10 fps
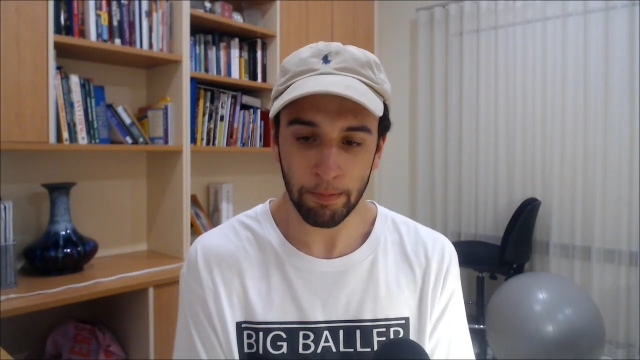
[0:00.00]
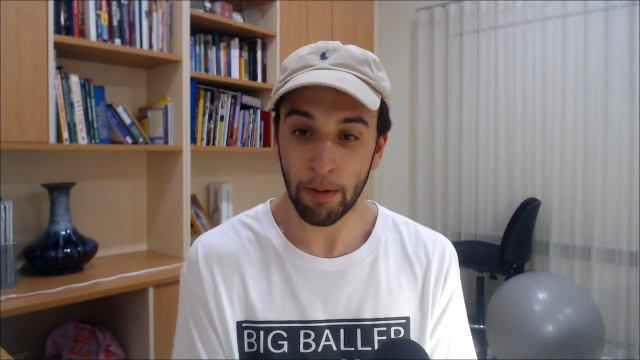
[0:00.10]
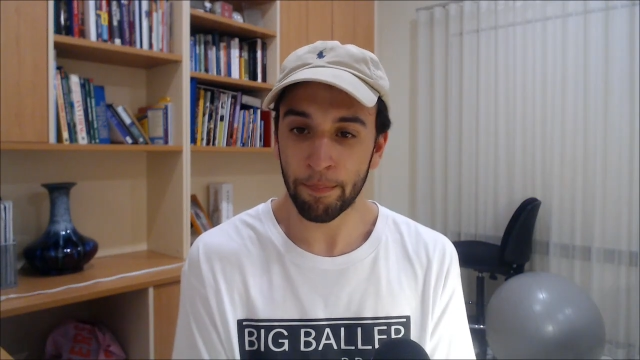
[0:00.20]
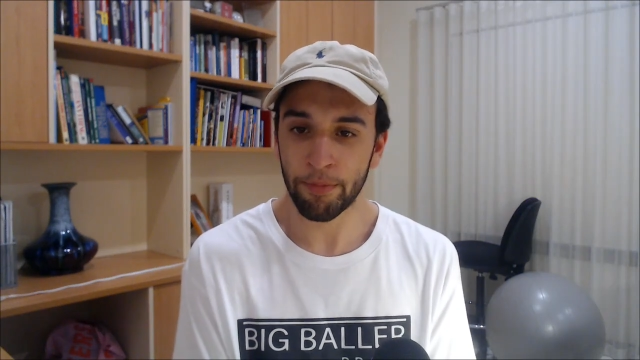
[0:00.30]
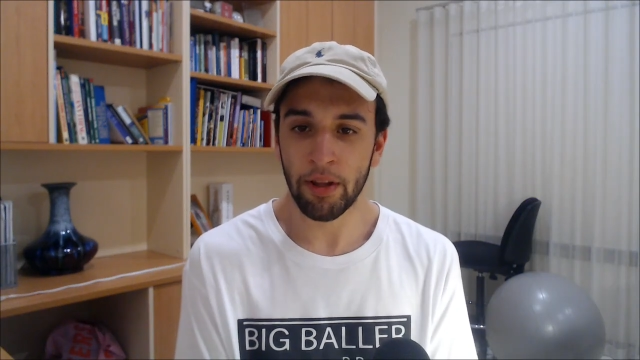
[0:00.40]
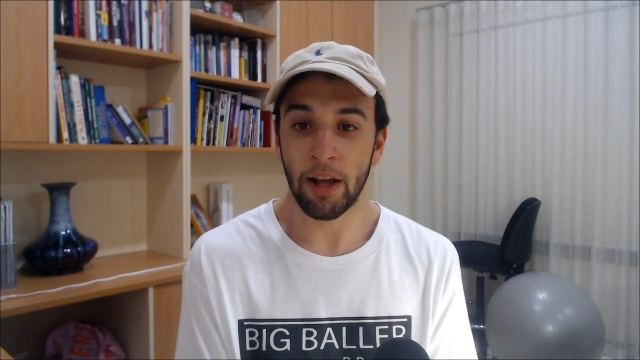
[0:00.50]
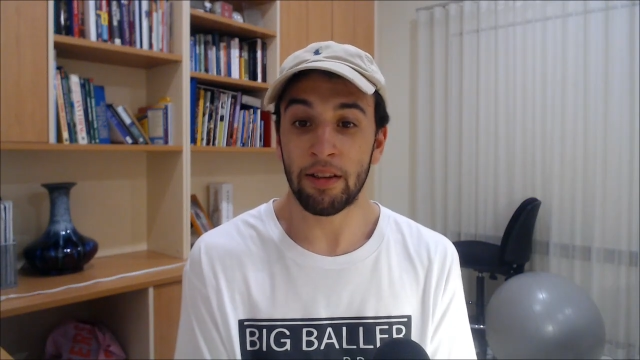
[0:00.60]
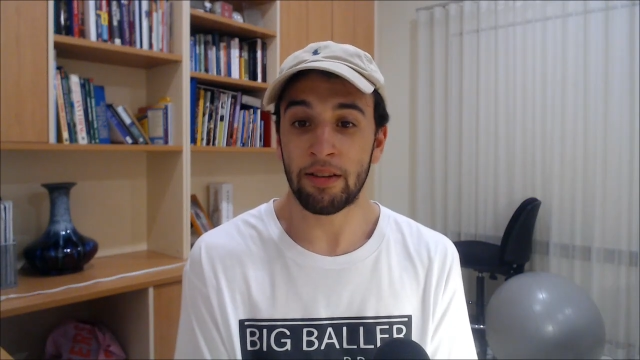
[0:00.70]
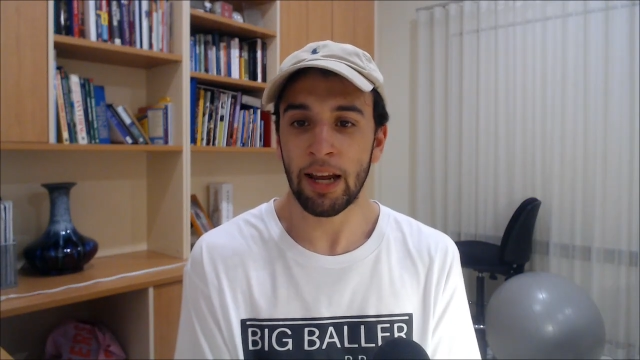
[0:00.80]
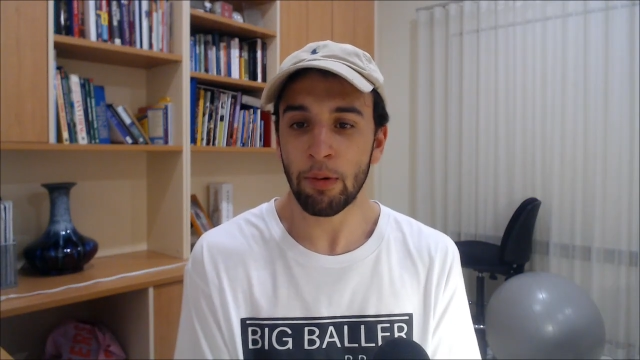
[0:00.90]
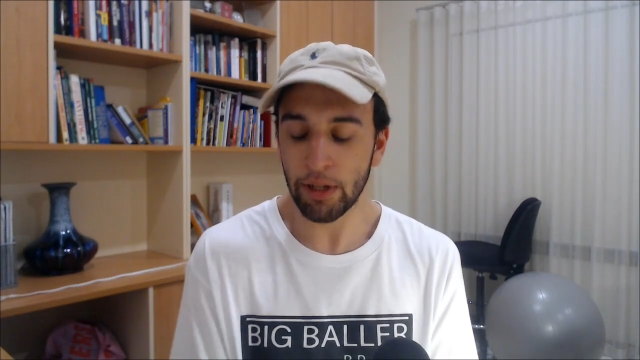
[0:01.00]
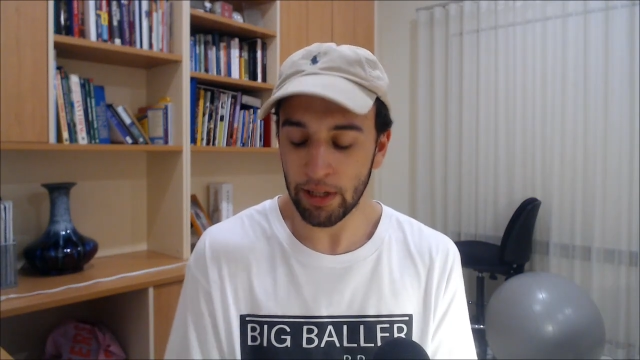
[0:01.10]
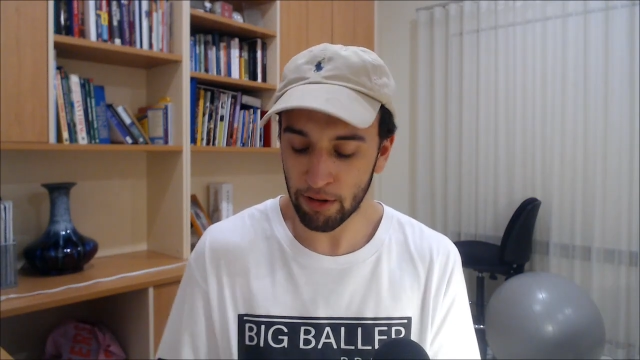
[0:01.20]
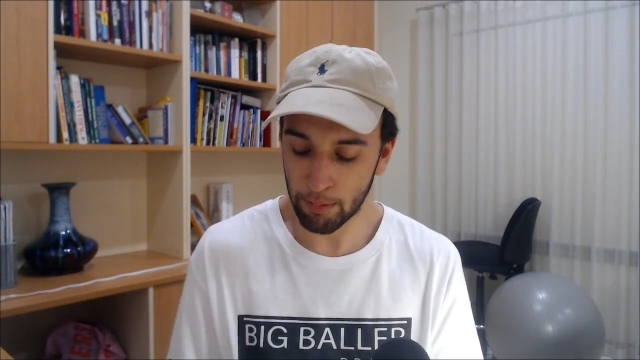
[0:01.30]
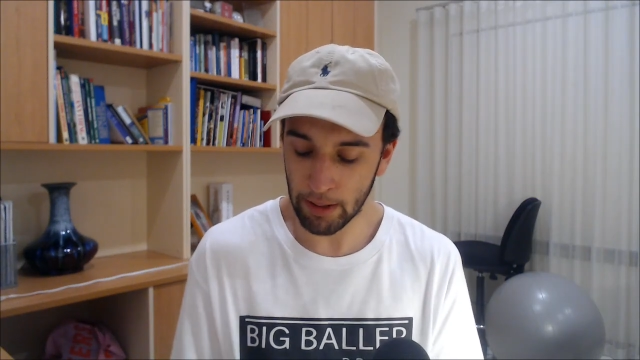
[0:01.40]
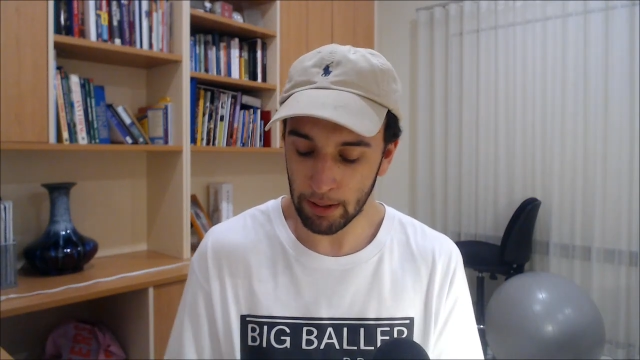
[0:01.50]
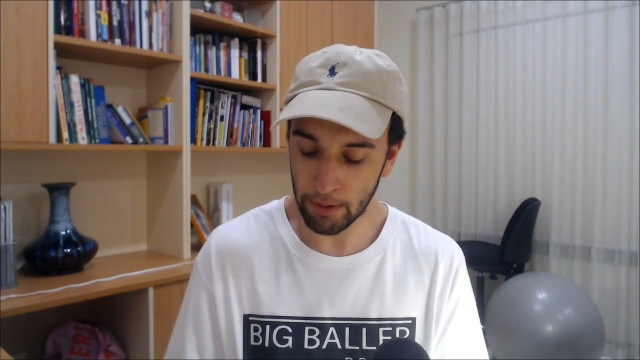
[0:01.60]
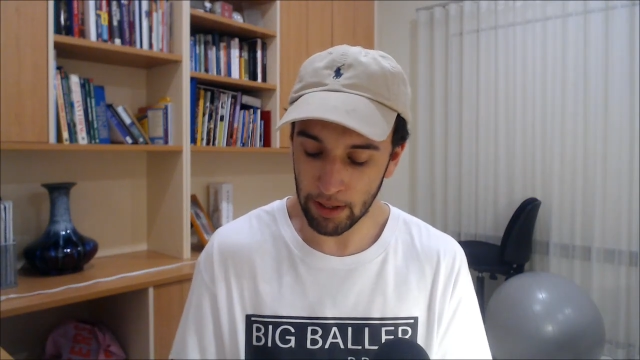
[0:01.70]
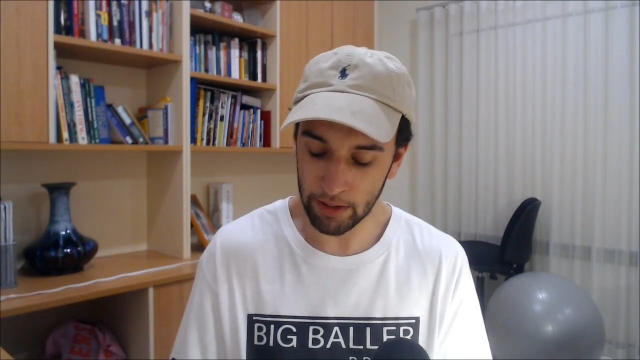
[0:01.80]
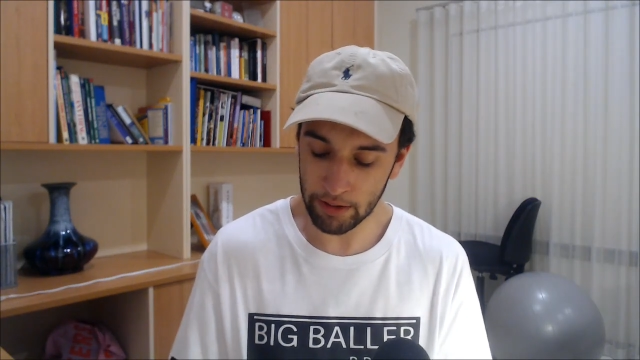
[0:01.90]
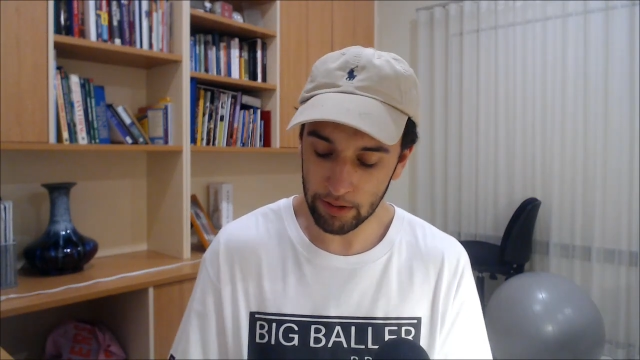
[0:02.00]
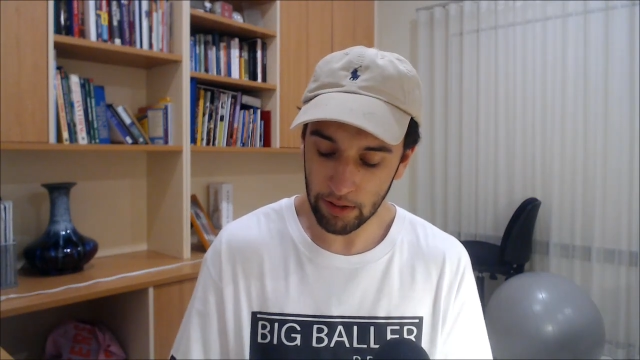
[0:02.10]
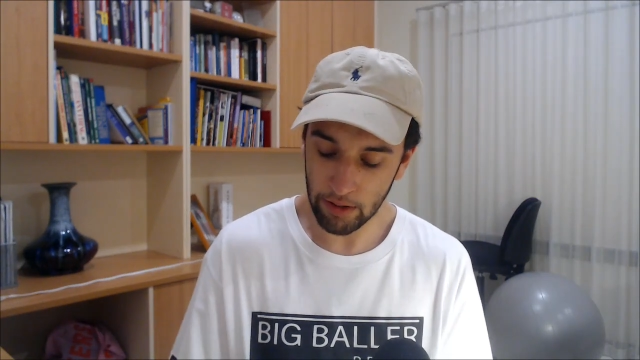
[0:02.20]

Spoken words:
But today we need to speak about